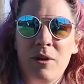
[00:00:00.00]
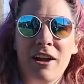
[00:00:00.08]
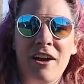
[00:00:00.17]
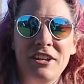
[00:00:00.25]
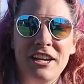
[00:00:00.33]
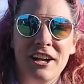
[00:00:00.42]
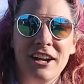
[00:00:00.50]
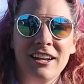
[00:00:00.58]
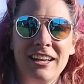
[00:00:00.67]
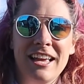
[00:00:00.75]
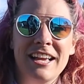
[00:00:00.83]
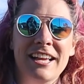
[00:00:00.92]
We're out here
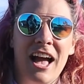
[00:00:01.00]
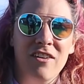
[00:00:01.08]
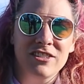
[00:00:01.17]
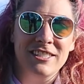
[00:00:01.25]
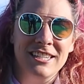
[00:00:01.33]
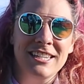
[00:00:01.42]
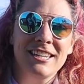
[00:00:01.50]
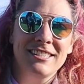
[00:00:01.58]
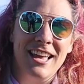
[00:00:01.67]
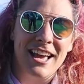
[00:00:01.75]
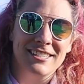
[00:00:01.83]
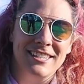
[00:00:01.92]
in Galveston,
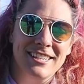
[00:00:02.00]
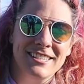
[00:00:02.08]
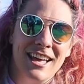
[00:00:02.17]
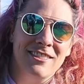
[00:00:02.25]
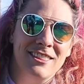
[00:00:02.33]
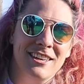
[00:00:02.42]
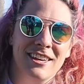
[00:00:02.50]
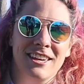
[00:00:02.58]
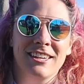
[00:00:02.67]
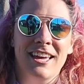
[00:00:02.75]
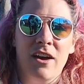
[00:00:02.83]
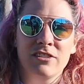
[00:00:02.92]
Texas at
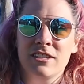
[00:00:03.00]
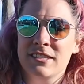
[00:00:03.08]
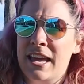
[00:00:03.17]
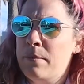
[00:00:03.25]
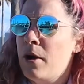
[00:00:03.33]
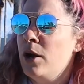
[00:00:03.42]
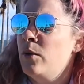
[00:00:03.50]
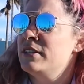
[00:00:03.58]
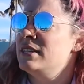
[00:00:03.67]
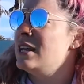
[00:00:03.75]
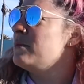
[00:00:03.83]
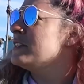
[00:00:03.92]
the Galveston skate park.
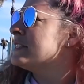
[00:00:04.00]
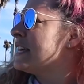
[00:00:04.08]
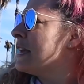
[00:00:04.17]
What's the name of this